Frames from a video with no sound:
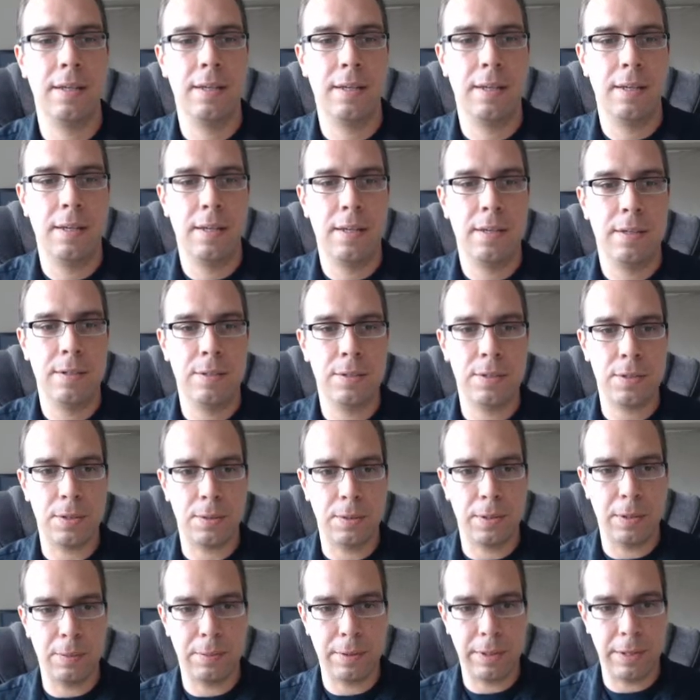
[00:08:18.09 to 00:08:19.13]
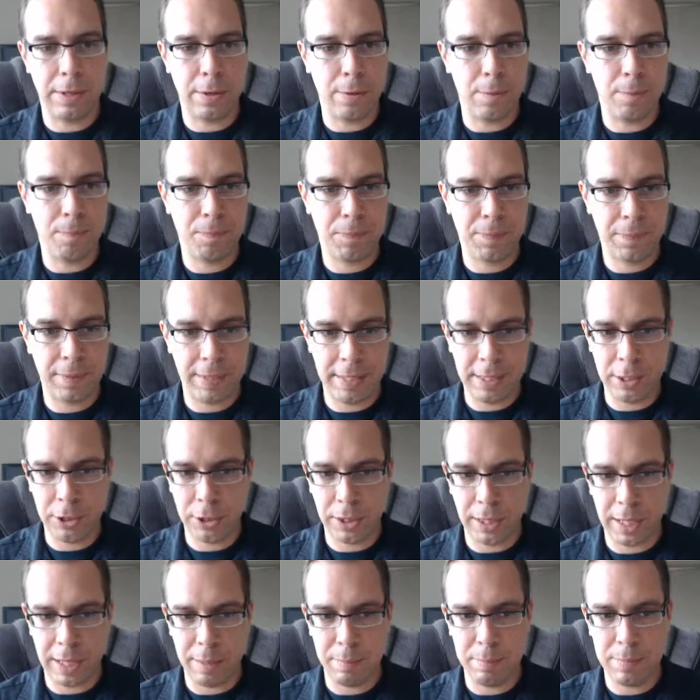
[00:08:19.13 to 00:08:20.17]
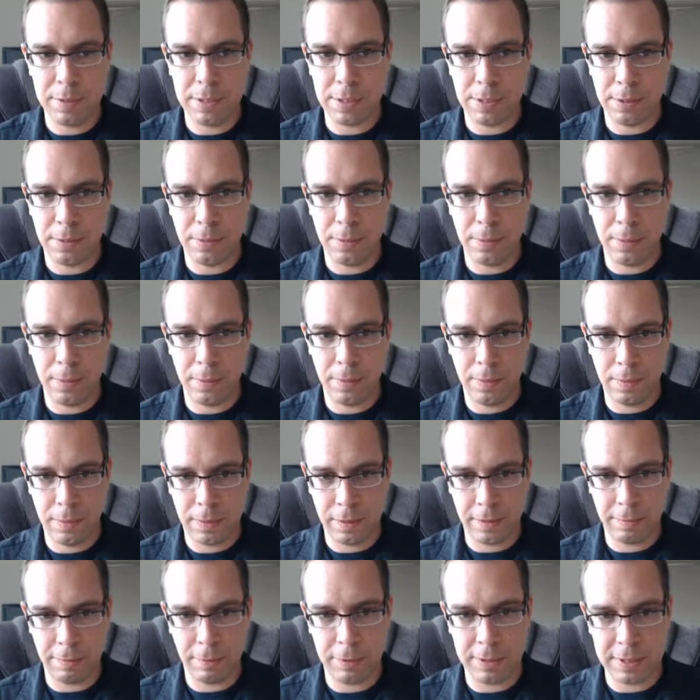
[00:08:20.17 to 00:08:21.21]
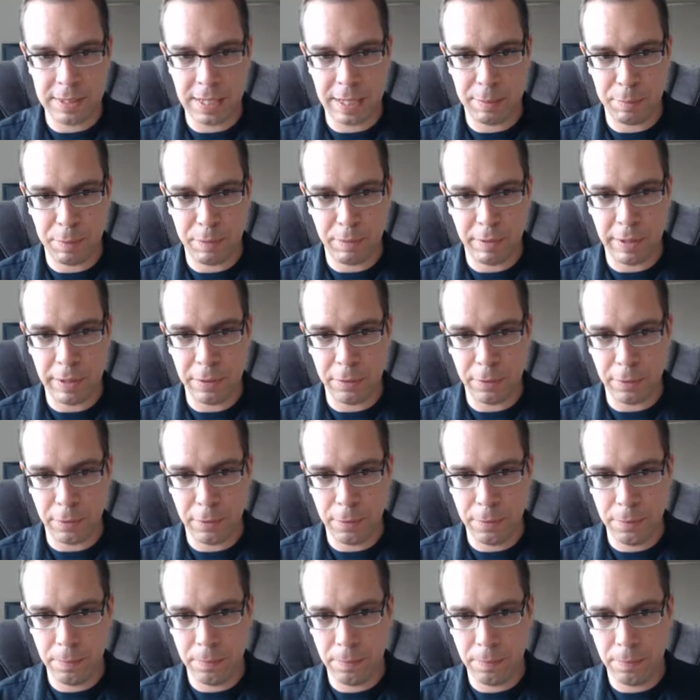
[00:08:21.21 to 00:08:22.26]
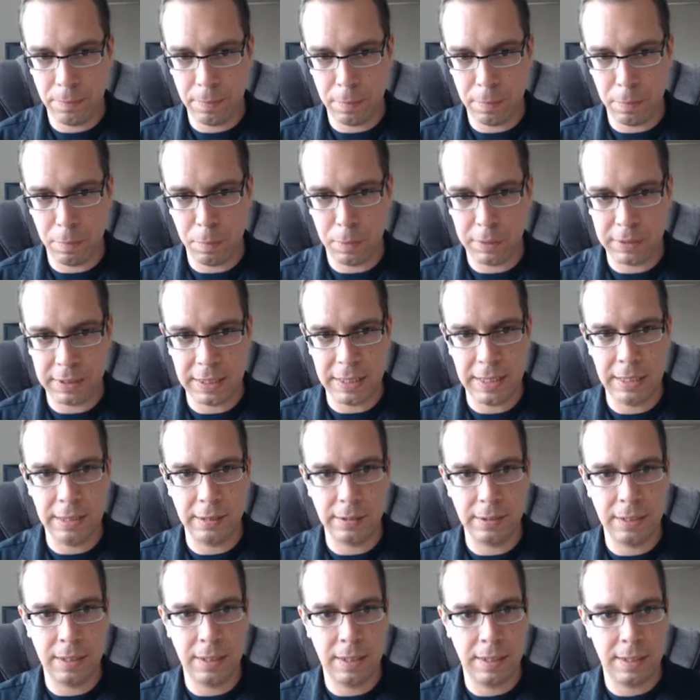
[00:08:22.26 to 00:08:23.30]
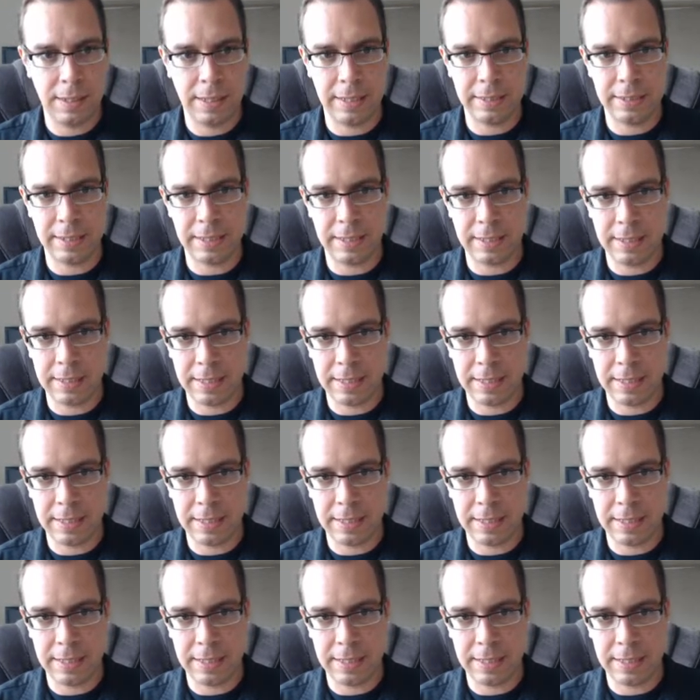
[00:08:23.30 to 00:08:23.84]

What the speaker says: So here we go. Each time. So the first time we run through multi-yield, it's going to say